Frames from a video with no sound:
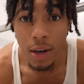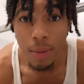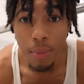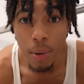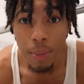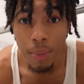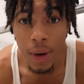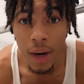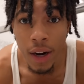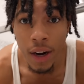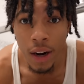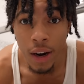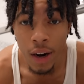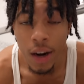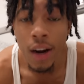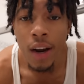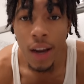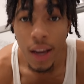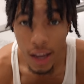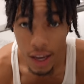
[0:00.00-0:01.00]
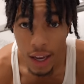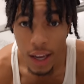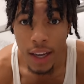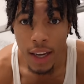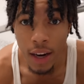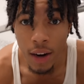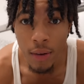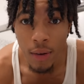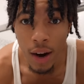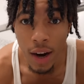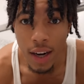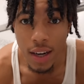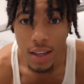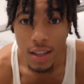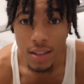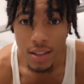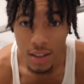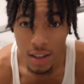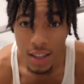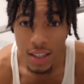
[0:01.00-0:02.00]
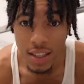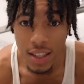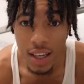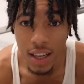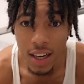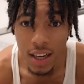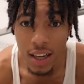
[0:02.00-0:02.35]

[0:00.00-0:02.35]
to prepare and get right. So let's get